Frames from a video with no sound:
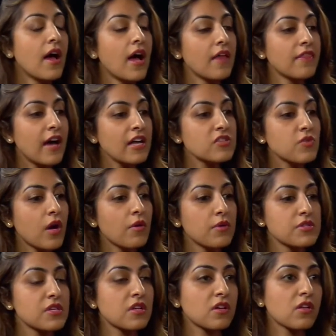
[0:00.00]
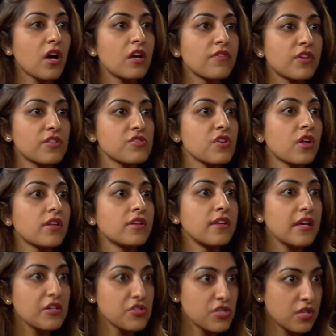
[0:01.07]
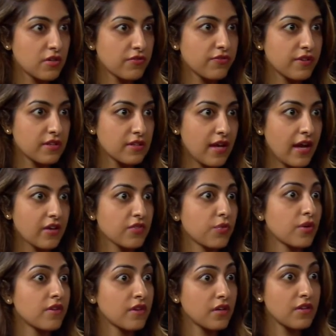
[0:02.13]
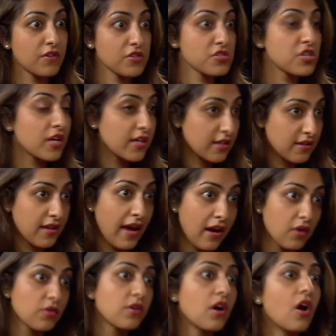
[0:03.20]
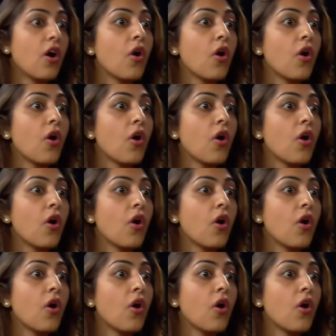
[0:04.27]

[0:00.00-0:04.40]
And that's why we're seeing a lot of consolidation of fintechs where they're either shutting down